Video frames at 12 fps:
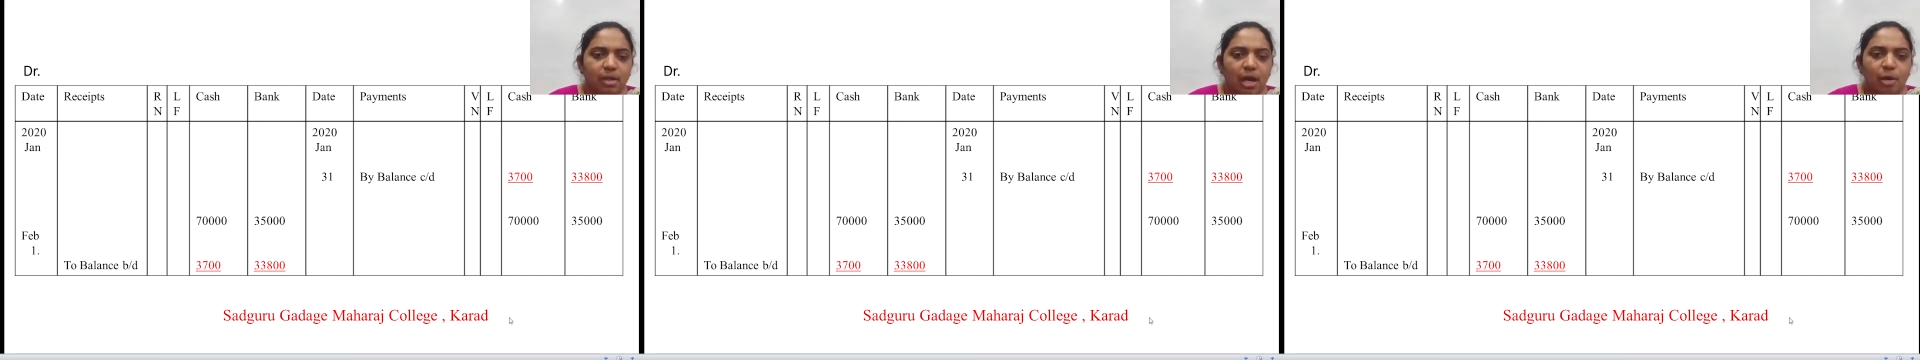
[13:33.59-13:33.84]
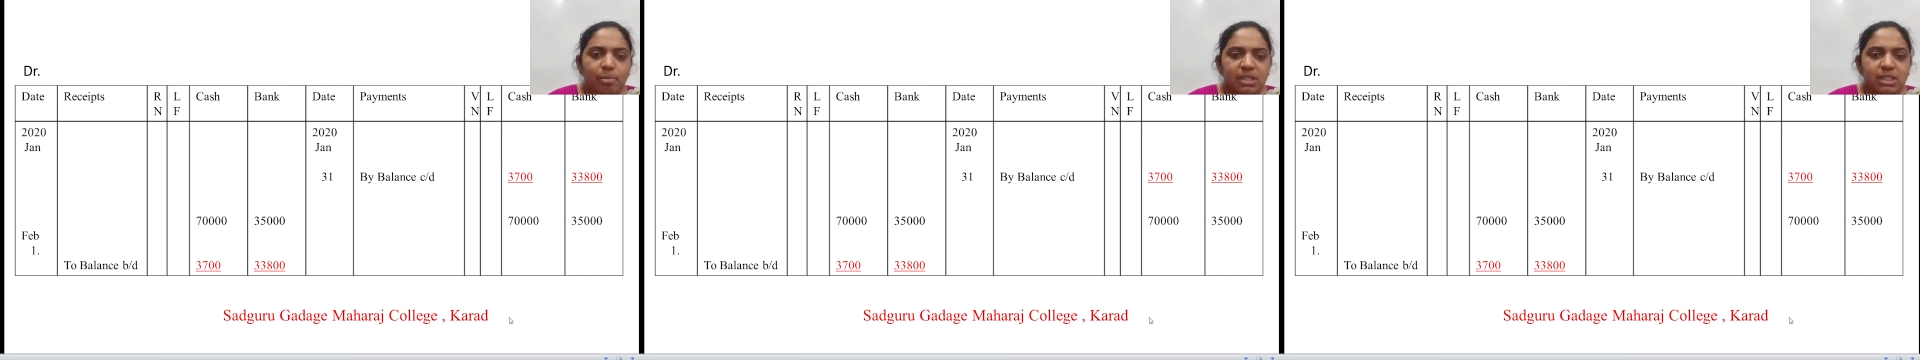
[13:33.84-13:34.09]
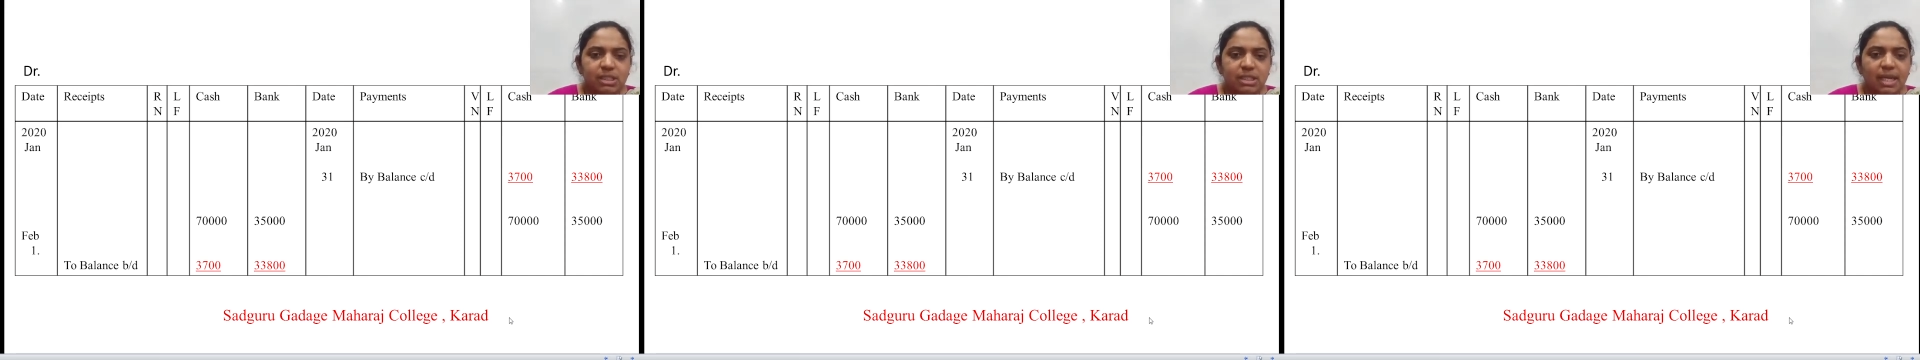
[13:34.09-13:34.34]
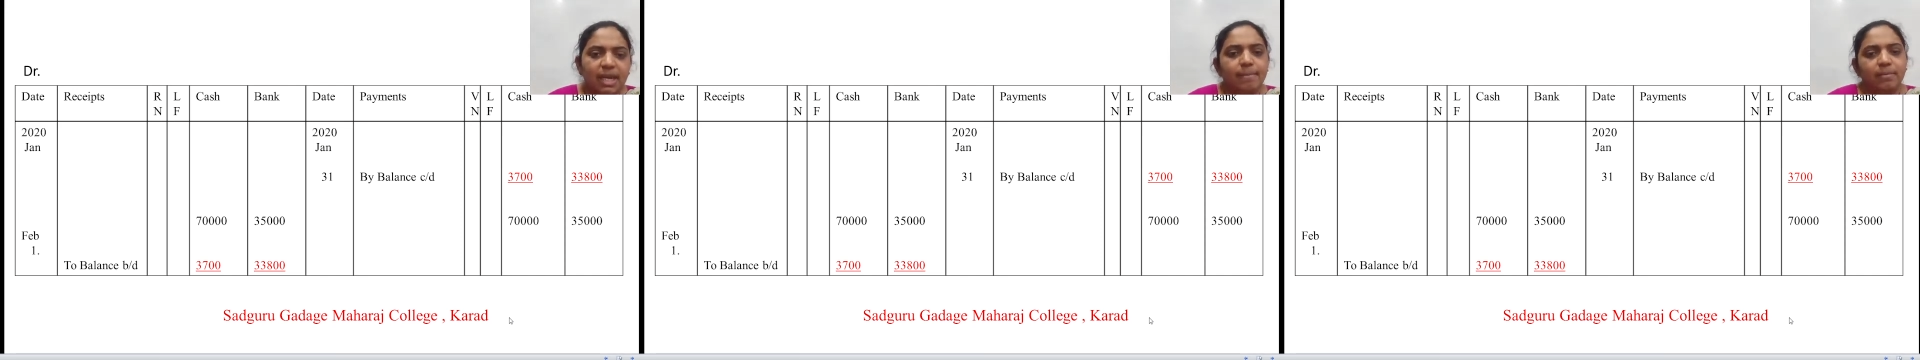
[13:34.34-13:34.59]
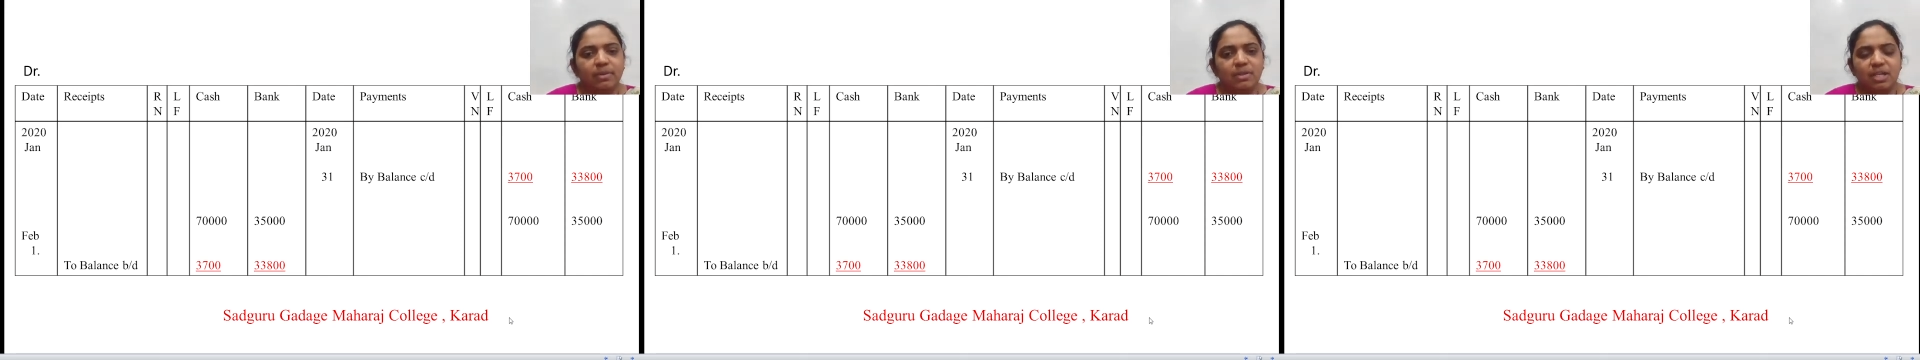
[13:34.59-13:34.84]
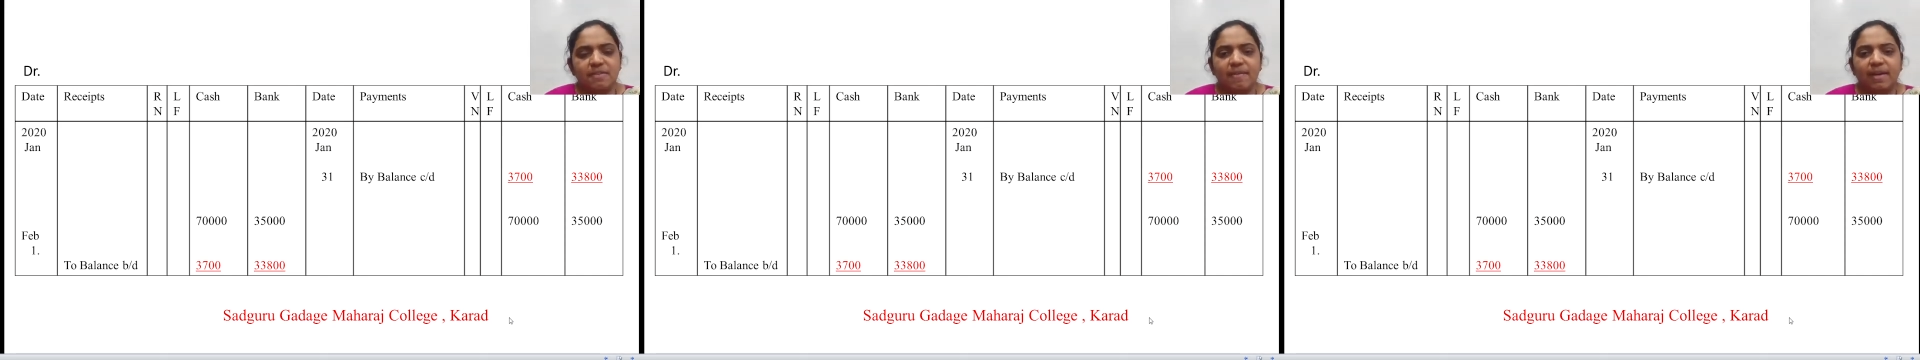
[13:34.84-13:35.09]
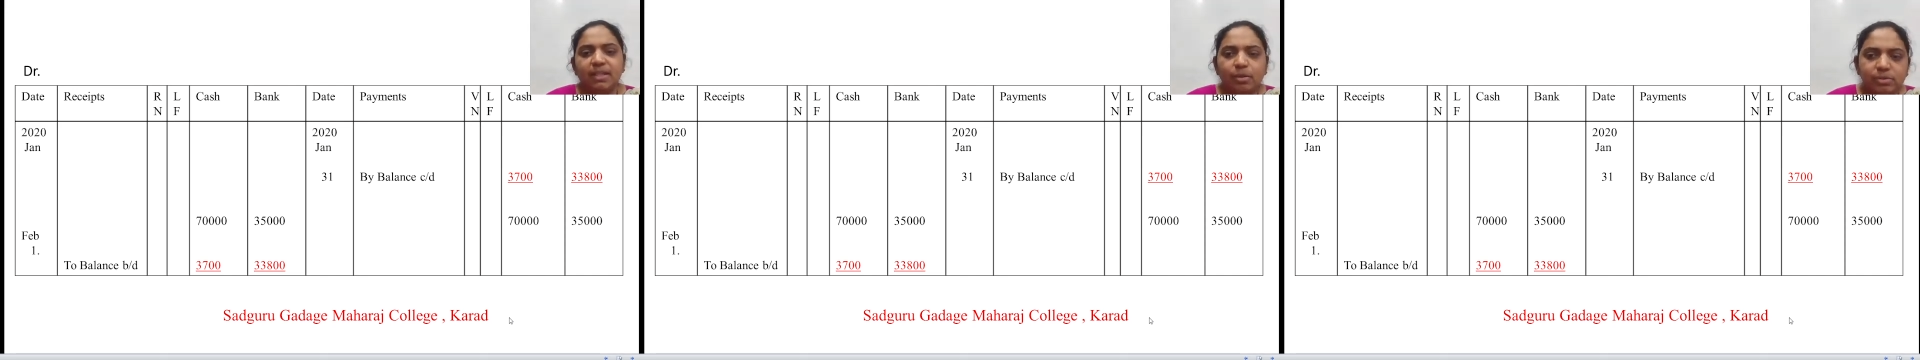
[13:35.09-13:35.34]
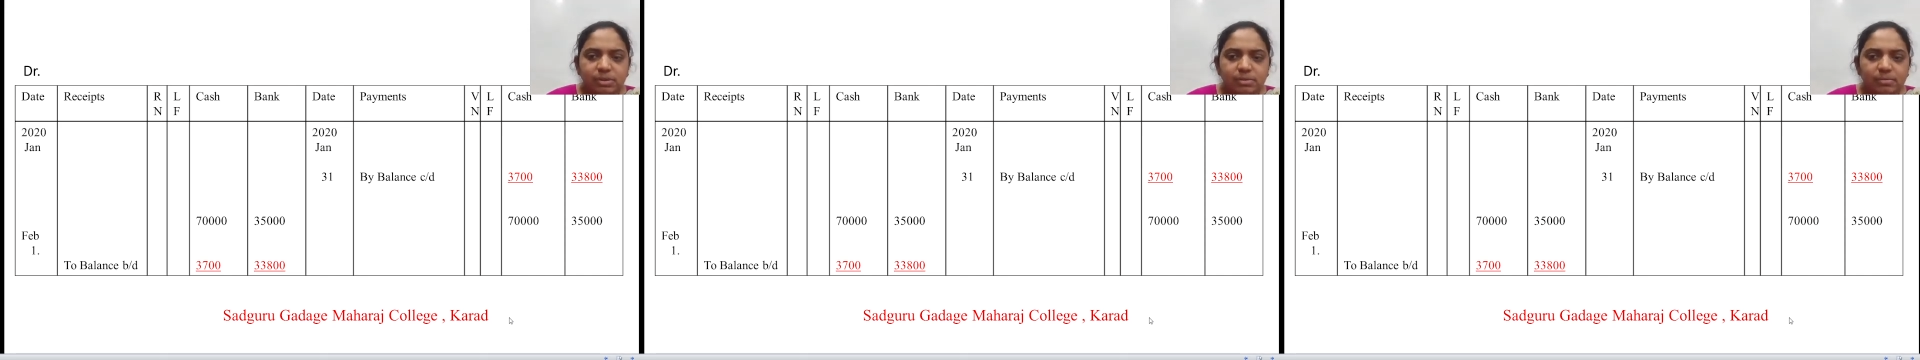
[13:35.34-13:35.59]
How much it came?
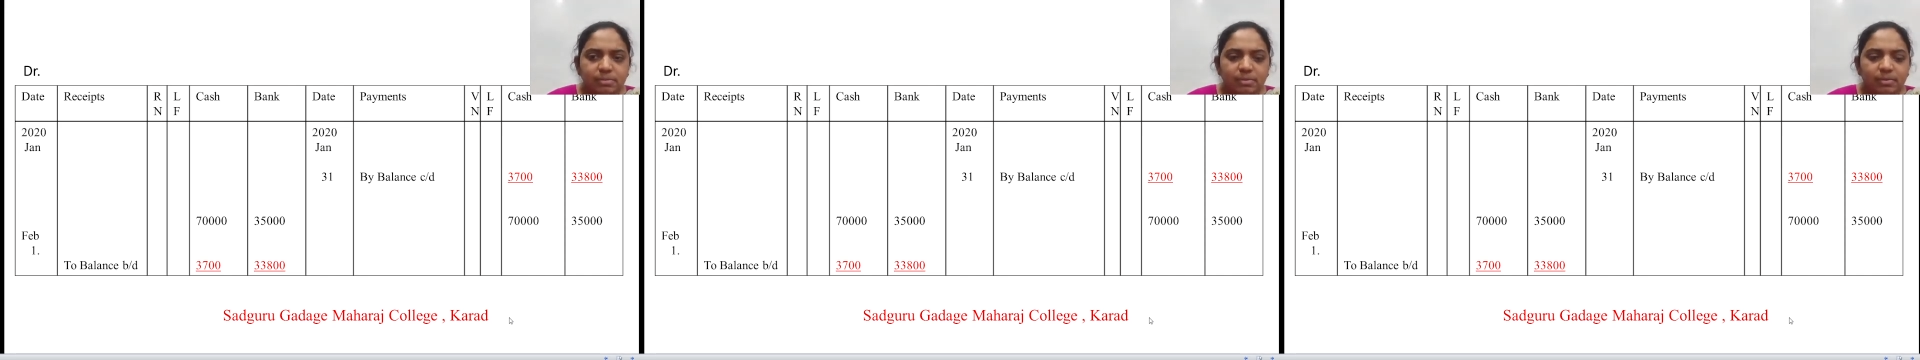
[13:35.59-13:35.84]
35,000.